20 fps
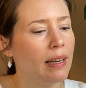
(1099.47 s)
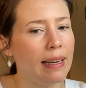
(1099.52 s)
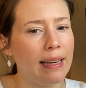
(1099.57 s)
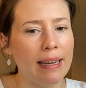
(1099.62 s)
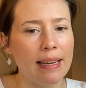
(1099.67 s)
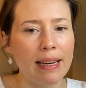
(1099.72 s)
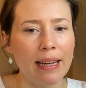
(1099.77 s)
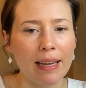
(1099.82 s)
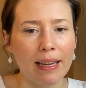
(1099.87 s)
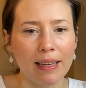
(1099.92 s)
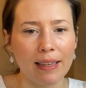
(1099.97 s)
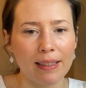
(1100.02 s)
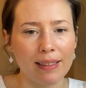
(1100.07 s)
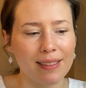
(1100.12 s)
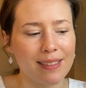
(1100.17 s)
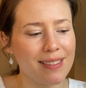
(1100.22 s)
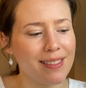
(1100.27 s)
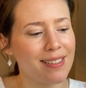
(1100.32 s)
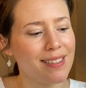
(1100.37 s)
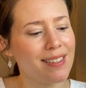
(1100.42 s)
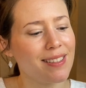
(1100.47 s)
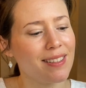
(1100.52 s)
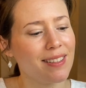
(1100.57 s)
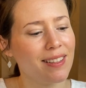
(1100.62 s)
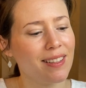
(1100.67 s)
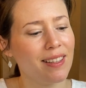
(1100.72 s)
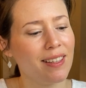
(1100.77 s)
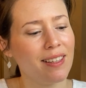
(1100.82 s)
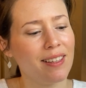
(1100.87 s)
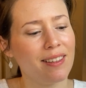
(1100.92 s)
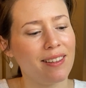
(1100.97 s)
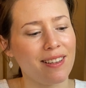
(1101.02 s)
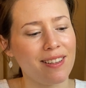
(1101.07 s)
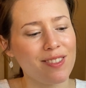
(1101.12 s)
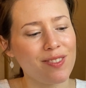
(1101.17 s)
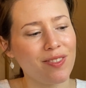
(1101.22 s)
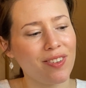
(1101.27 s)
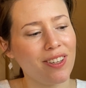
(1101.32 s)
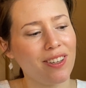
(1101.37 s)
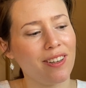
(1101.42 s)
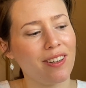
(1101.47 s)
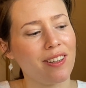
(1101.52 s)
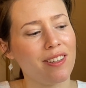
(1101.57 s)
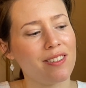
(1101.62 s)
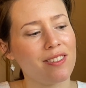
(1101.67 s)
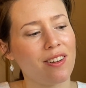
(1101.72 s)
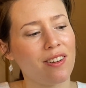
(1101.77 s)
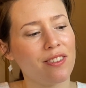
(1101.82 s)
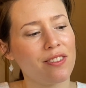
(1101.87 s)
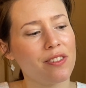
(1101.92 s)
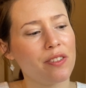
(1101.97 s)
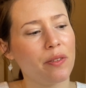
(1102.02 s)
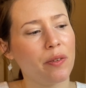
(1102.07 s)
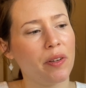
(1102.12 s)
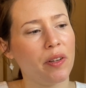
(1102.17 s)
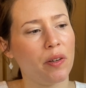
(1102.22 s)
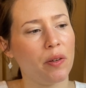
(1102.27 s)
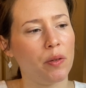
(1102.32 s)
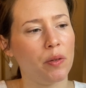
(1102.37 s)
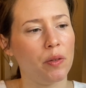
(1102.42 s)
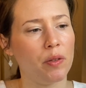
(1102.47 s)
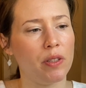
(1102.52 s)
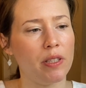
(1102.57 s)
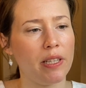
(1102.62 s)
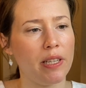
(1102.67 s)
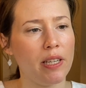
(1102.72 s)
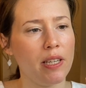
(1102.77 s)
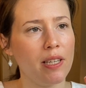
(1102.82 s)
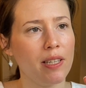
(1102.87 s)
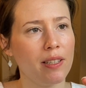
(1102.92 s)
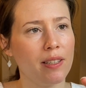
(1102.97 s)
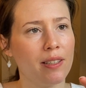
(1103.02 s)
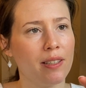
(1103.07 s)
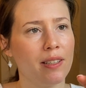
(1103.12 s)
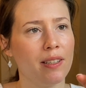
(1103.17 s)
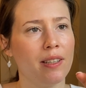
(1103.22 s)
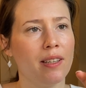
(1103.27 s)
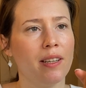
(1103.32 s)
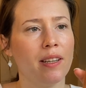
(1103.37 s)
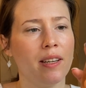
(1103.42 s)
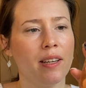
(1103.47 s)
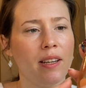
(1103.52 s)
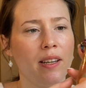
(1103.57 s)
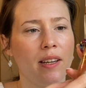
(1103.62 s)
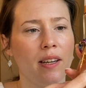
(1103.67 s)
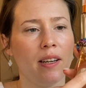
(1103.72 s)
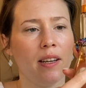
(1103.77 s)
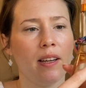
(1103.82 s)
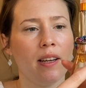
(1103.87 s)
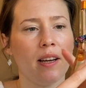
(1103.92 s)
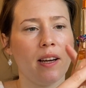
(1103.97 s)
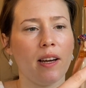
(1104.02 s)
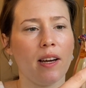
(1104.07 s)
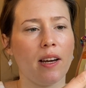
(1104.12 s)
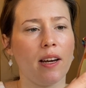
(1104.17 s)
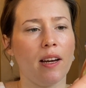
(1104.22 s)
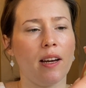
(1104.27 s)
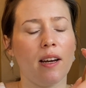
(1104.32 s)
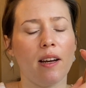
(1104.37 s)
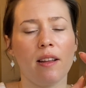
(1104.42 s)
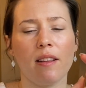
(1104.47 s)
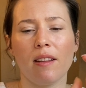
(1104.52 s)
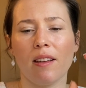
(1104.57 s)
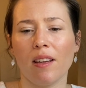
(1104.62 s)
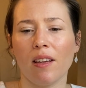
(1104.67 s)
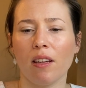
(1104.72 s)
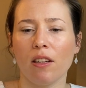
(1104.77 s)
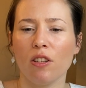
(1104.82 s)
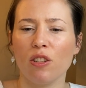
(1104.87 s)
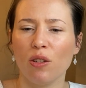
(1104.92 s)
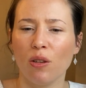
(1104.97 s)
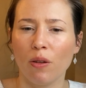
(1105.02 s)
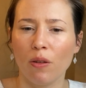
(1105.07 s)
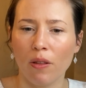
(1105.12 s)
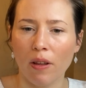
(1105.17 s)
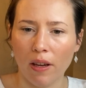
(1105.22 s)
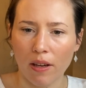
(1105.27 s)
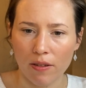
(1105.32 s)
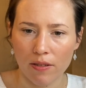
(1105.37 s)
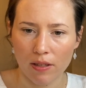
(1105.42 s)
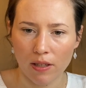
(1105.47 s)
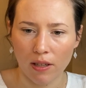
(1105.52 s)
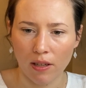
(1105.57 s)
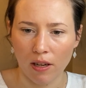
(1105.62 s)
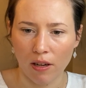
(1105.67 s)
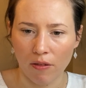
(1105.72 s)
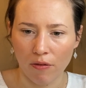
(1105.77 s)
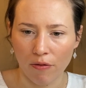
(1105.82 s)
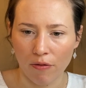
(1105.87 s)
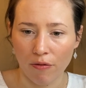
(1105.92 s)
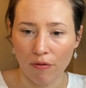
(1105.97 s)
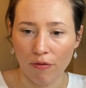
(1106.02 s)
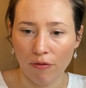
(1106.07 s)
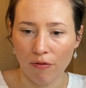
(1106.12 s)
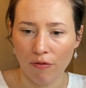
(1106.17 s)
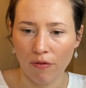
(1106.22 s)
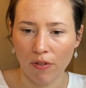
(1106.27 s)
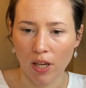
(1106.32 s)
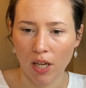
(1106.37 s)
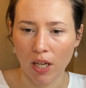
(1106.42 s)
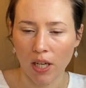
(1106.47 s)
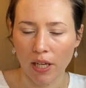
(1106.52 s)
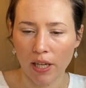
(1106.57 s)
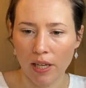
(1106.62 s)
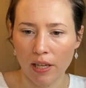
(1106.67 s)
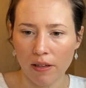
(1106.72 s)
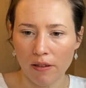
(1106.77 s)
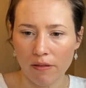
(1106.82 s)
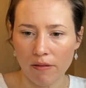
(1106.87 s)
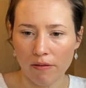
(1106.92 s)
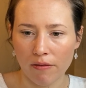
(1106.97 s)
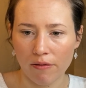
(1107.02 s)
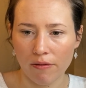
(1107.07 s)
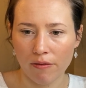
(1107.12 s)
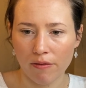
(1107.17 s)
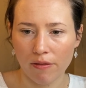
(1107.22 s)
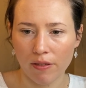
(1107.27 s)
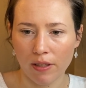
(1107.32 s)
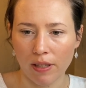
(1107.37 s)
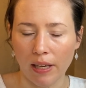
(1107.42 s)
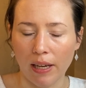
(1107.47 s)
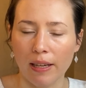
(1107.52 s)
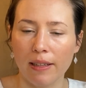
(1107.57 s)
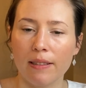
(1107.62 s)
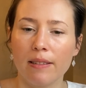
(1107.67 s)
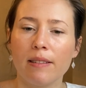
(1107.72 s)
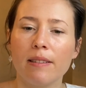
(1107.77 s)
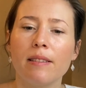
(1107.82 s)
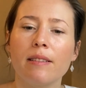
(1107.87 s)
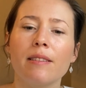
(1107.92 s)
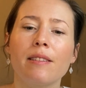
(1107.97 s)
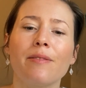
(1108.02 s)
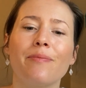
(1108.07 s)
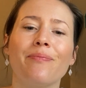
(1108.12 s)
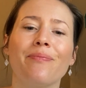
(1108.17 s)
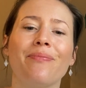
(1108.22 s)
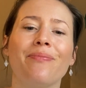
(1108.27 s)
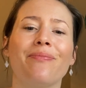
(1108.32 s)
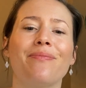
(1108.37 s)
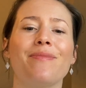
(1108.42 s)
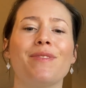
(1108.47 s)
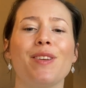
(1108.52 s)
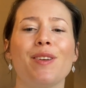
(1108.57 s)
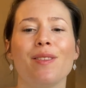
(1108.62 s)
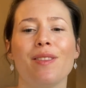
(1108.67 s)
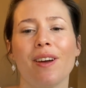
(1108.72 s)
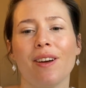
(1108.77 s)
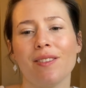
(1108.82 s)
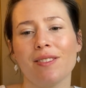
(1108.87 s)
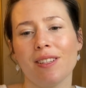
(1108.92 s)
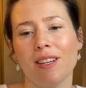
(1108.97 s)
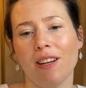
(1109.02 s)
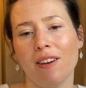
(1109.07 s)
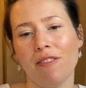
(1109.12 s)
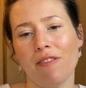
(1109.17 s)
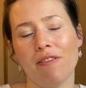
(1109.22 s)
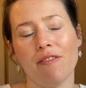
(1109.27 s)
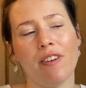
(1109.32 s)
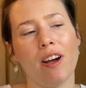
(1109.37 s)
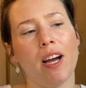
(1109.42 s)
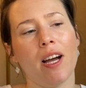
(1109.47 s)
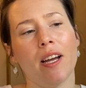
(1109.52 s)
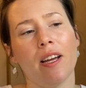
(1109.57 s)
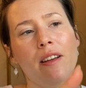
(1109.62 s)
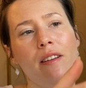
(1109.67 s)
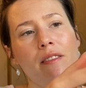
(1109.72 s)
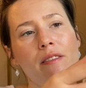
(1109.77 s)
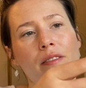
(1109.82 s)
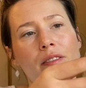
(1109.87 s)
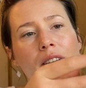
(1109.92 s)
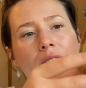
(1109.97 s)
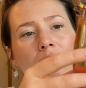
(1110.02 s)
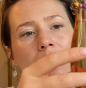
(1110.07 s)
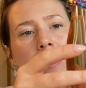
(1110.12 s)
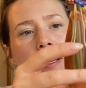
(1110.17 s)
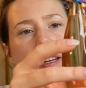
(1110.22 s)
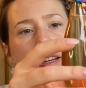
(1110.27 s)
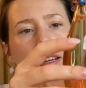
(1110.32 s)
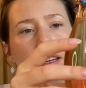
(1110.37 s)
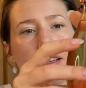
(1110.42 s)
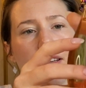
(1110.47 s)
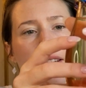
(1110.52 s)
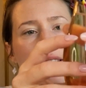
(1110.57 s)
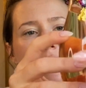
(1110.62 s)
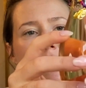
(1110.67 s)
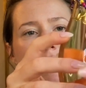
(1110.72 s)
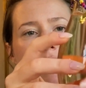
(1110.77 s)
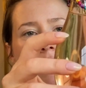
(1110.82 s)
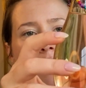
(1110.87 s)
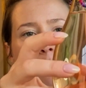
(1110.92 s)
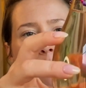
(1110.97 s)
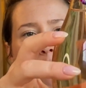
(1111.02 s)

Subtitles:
next, this one is also an oldie. I think 2005? Yes, 2005. This is